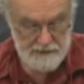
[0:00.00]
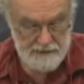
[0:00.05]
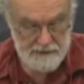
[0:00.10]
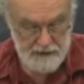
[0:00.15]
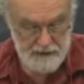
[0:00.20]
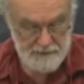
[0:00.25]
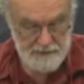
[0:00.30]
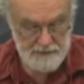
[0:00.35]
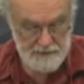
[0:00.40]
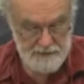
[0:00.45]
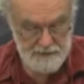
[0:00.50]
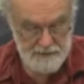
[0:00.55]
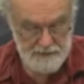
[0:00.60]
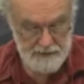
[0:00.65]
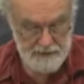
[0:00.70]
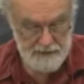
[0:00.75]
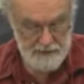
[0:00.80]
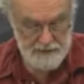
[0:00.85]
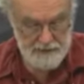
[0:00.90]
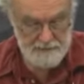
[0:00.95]
chapter
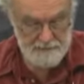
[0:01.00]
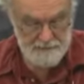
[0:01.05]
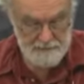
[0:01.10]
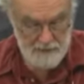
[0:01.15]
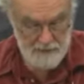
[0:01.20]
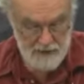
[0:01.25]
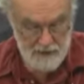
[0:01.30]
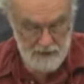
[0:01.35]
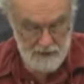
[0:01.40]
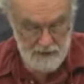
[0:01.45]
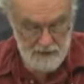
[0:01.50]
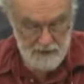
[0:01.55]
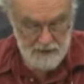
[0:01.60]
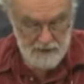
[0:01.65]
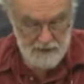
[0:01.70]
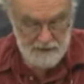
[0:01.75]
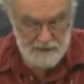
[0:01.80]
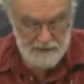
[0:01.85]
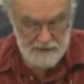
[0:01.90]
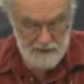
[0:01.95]
15
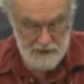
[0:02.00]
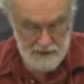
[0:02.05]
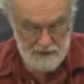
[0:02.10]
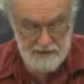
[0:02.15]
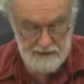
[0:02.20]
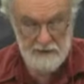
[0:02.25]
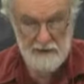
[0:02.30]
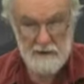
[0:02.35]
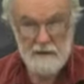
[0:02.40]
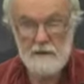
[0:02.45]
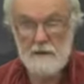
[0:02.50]
is this idea